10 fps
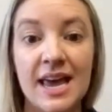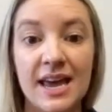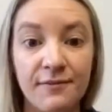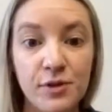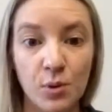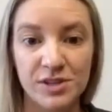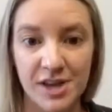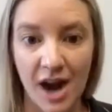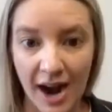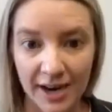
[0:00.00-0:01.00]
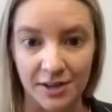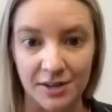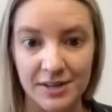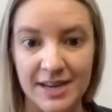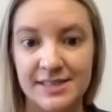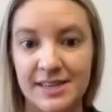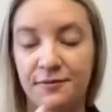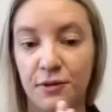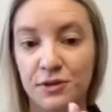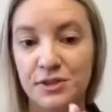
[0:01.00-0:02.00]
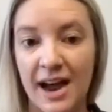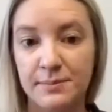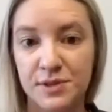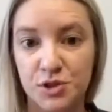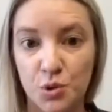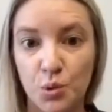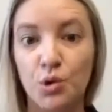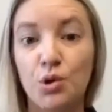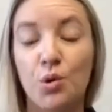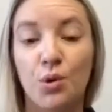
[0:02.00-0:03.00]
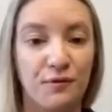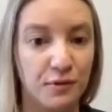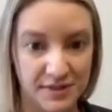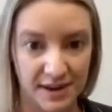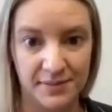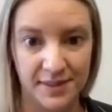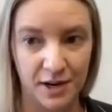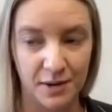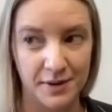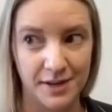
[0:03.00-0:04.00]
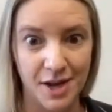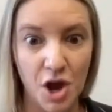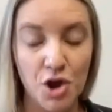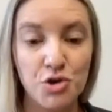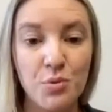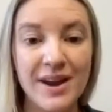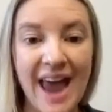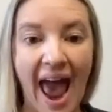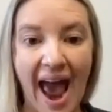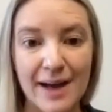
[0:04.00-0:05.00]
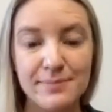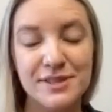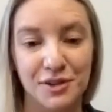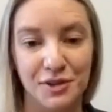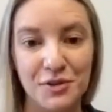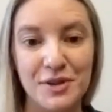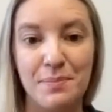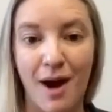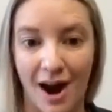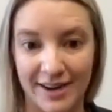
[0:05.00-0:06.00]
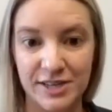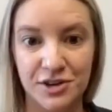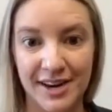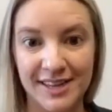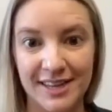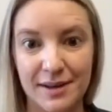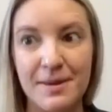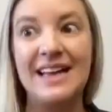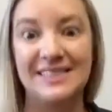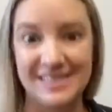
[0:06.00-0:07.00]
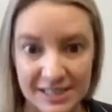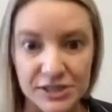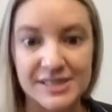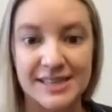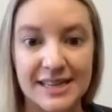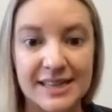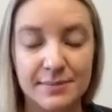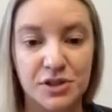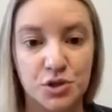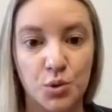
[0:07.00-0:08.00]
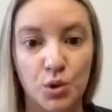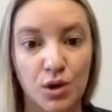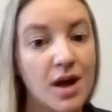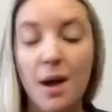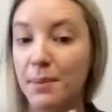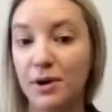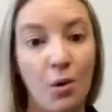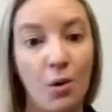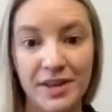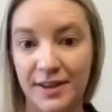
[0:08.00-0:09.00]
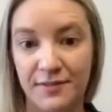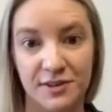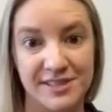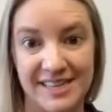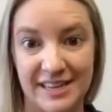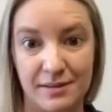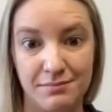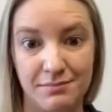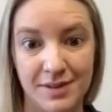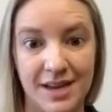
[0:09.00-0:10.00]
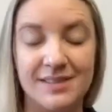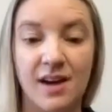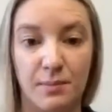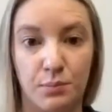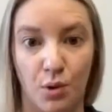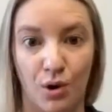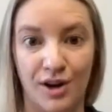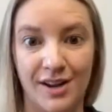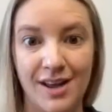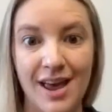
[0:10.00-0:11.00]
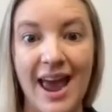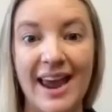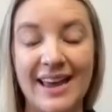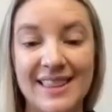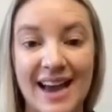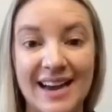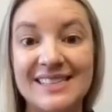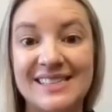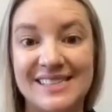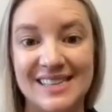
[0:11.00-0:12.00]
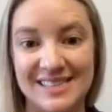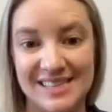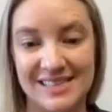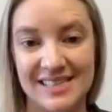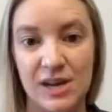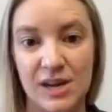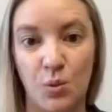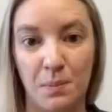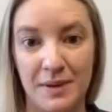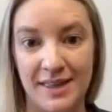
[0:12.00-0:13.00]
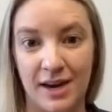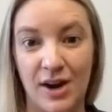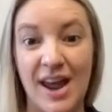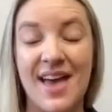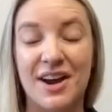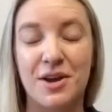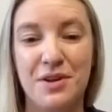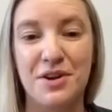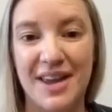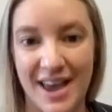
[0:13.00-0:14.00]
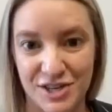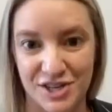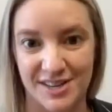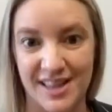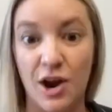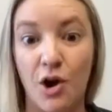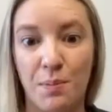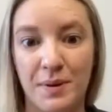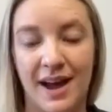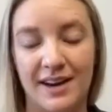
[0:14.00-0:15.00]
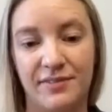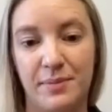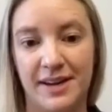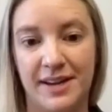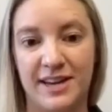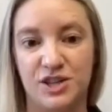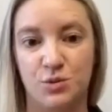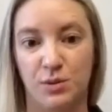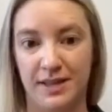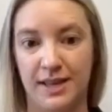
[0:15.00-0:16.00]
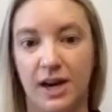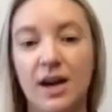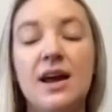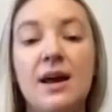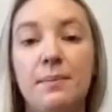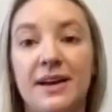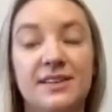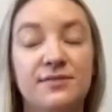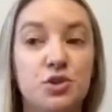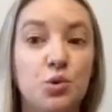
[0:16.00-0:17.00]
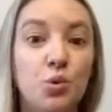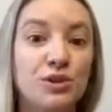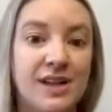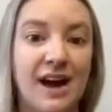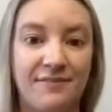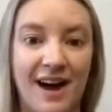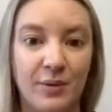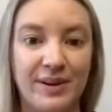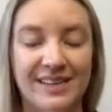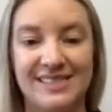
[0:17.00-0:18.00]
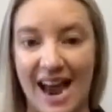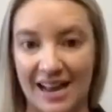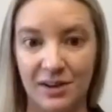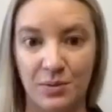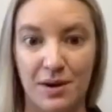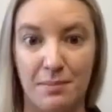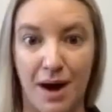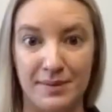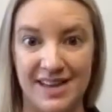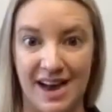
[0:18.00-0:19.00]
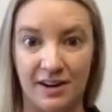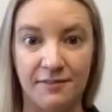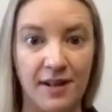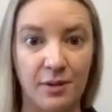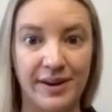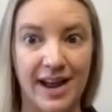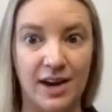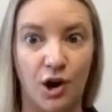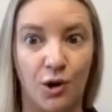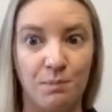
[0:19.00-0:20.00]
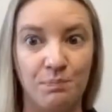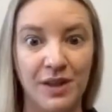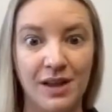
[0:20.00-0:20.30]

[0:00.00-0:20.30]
if your child is in full-time school or full-time therapy, you can absolutely potty train them and still send them to school, but only if your team is on board. and that consistency will be there. And that communication, that open line of communication will be there. Because if school's not following exactly what mom and dad are following at home,